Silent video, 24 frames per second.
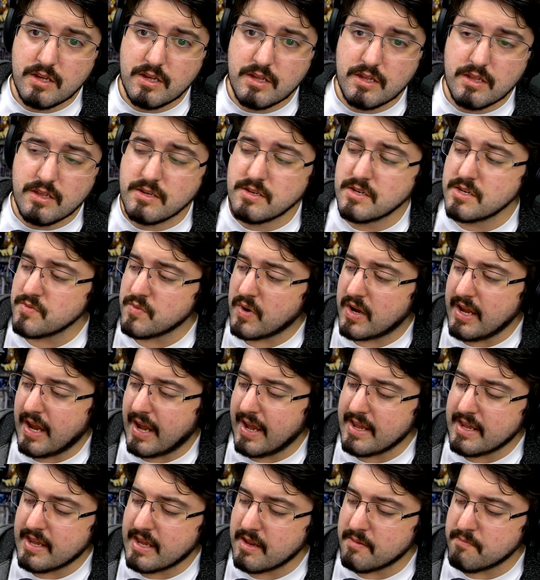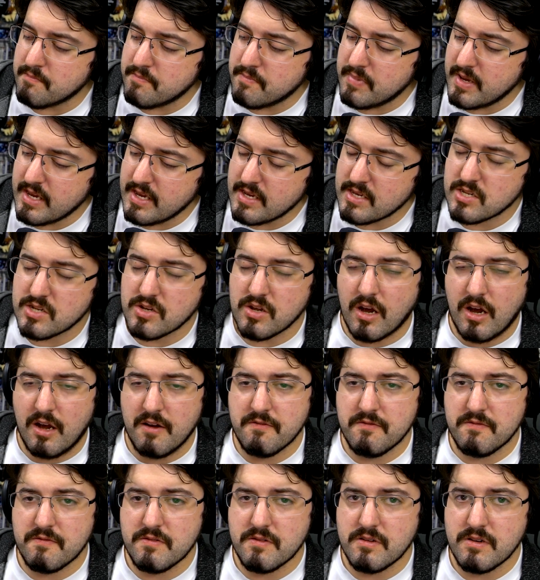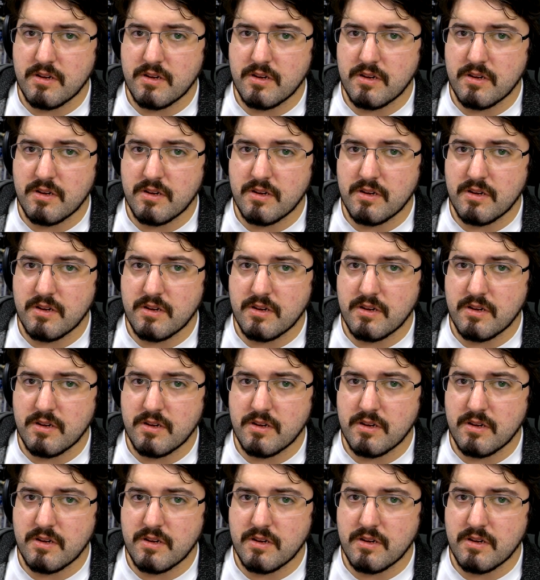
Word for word: This is why I get pissed off